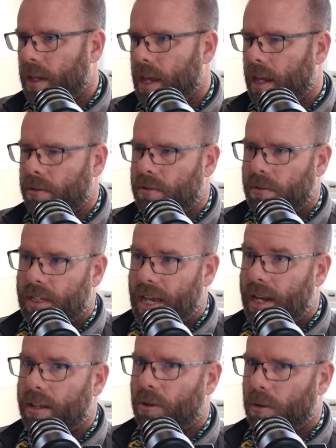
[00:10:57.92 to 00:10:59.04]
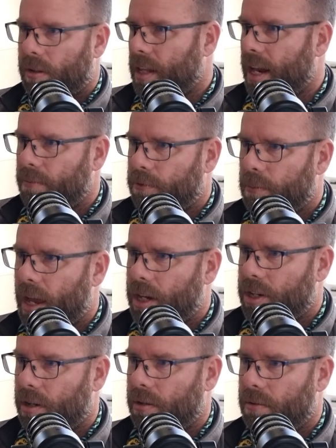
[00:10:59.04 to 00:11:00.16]
And getting all of that
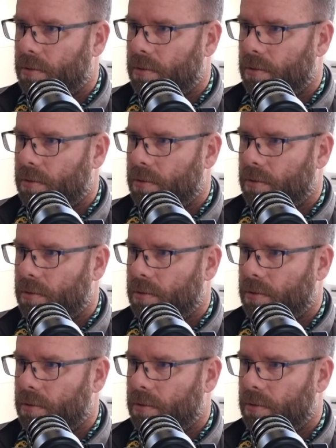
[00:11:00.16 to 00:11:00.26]
information